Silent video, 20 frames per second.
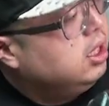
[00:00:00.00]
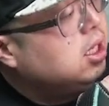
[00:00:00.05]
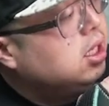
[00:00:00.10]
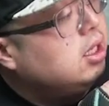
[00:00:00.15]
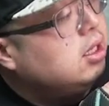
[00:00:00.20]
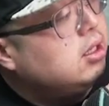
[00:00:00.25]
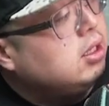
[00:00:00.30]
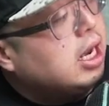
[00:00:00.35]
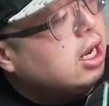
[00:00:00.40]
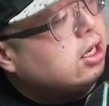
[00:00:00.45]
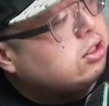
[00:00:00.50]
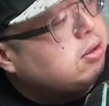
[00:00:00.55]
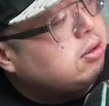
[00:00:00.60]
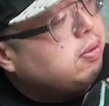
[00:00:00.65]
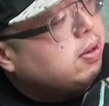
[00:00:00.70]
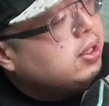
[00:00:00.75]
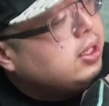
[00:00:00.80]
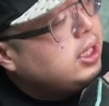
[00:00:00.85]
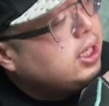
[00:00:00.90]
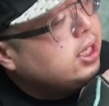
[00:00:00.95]
Astro Boy
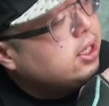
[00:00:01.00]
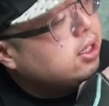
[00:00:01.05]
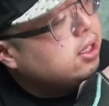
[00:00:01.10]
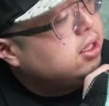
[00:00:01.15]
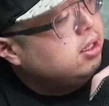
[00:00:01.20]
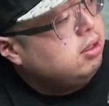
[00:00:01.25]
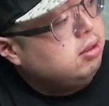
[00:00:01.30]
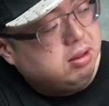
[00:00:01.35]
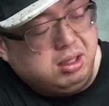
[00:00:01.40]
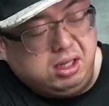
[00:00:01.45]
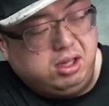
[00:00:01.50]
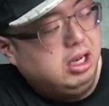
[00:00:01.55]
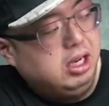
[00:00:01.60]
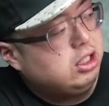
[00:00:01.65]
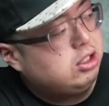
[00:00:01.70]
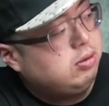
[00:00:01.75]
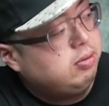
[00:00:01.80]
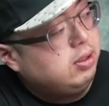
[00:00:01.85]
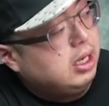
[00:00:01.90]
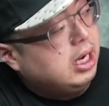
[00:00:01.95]
here,
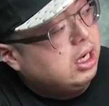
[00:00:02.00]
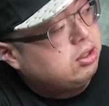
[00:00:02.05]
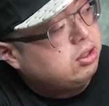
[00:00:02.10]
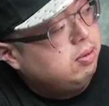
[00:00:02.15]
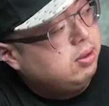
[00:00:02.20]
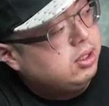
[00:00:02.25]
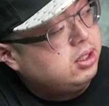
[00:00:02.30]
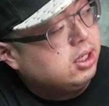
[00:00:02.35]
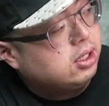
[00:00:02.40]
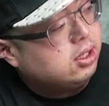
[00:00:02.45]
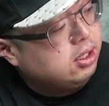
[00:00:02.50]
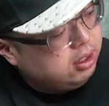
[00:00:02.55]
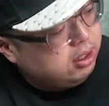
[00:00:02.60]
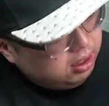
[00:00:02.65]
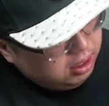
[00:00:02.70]
Astro Boy sticker,